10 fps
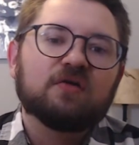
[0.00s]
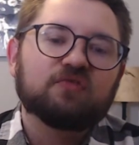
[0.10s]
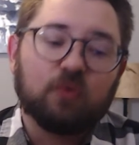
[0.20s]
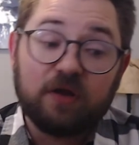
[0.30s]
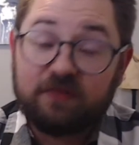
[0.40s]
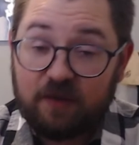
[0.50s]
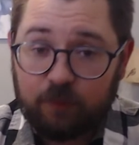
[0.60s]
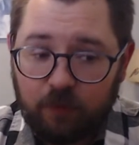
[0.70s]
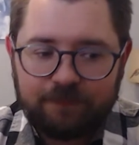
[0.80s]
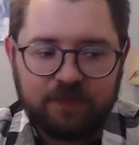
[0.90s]
For
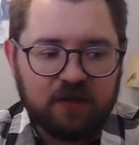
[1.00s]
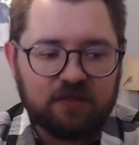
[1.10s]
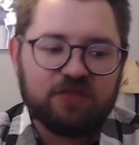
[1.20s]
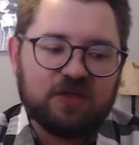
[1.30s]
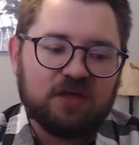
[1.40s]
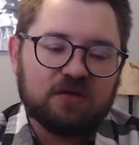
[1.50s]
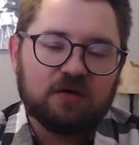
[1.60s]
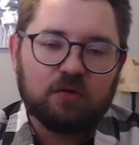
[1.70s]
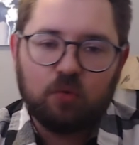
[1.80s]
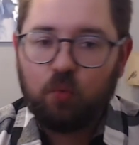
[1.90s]
example, the
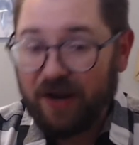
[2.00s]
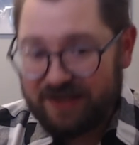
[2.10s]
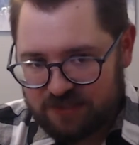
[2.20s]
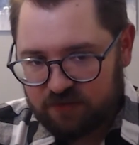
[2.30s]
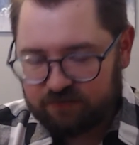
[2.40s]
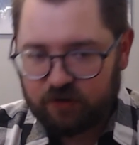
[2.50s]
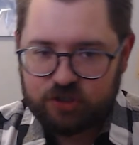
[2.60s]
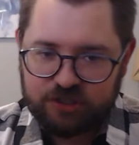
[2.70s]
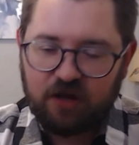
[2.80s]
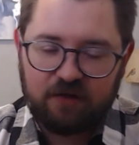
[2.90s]
white
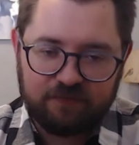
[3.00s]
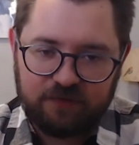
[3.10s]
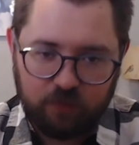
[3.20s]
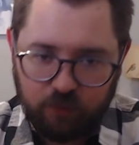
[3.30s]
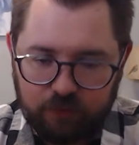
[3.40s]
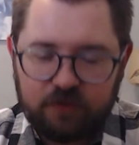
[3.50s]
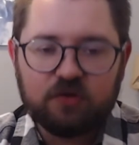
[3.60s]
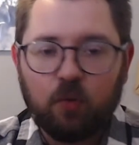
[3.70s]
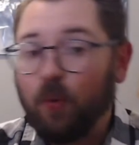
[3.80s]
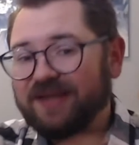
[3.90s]
version of the rune,
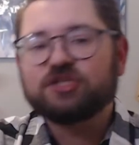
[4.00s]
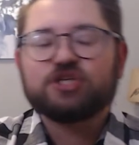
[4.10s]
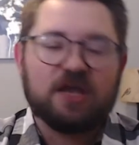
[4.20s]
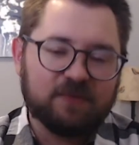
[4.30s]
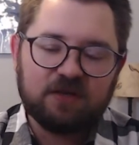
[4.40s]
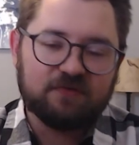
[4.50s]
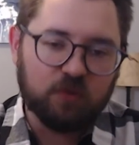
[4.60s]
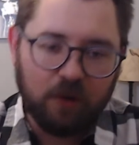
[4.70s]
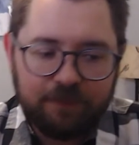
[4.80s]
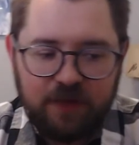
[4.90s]
the white enchantment, if you
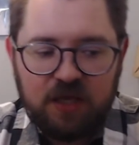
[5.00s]
will,